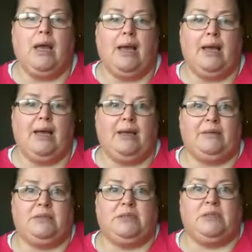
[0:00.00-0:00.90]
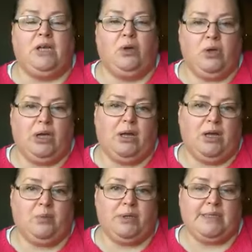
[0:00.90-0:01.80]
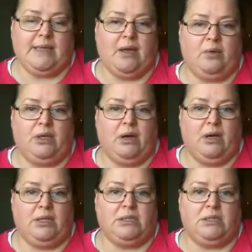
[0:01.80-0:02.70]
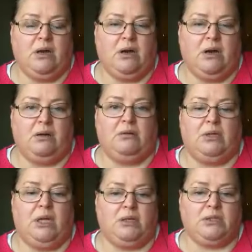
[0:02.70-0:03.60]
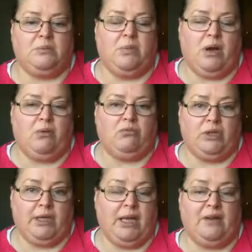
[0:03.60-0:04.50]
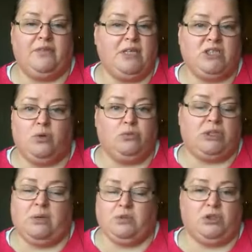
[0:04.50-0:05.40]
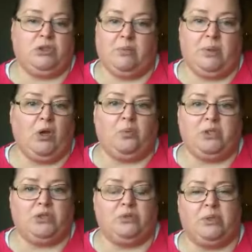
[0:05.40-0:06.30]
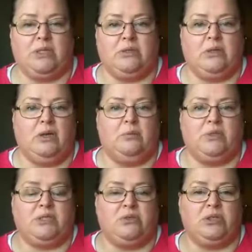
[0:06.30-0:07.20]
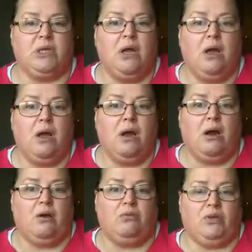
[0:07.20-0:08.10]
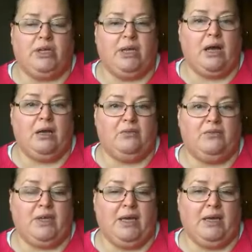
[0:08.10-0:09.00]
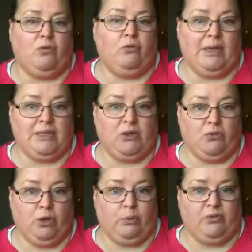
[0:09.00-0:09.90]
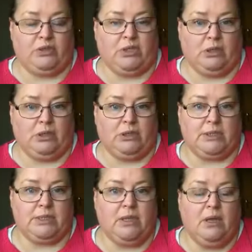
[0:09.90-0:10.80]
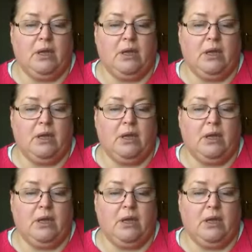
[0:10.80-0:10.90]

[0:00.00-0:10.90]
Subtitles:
And the local libraries now in Ireland a lot of them are running, and if they don't, I'm sure they'd be open to it because other libraries do it, are running a kind of reading group for toddlers,